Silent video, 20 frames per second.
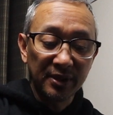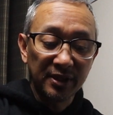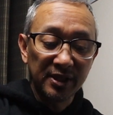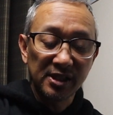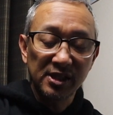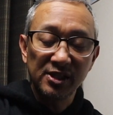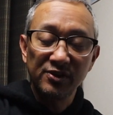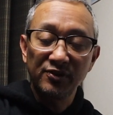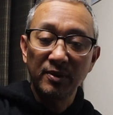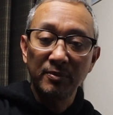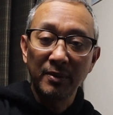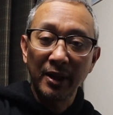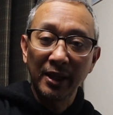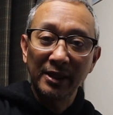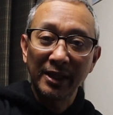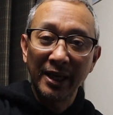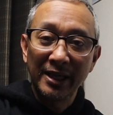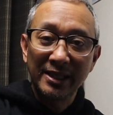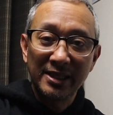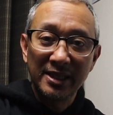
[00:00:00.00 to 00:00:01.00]
This is from
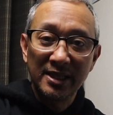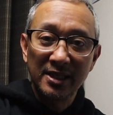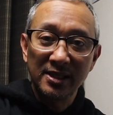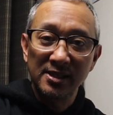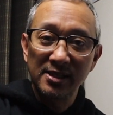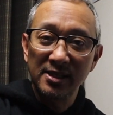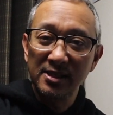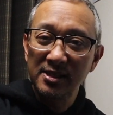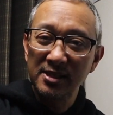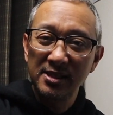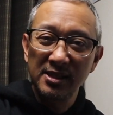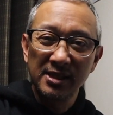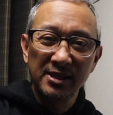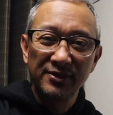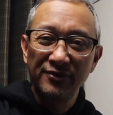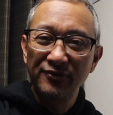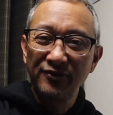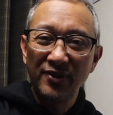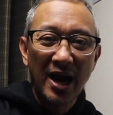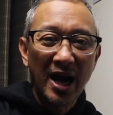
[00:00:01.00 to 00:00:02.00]
like
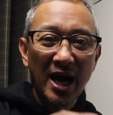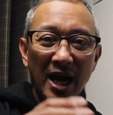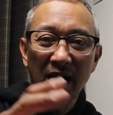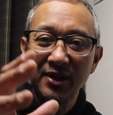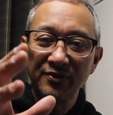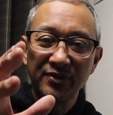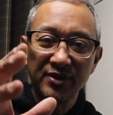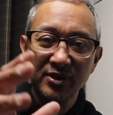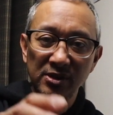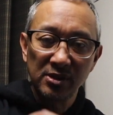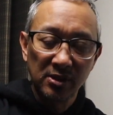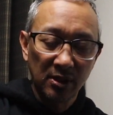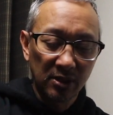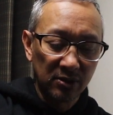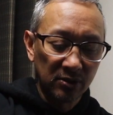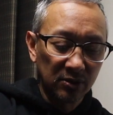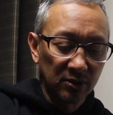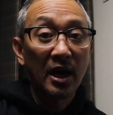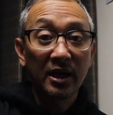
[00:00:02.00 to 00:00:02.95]
1965 or so.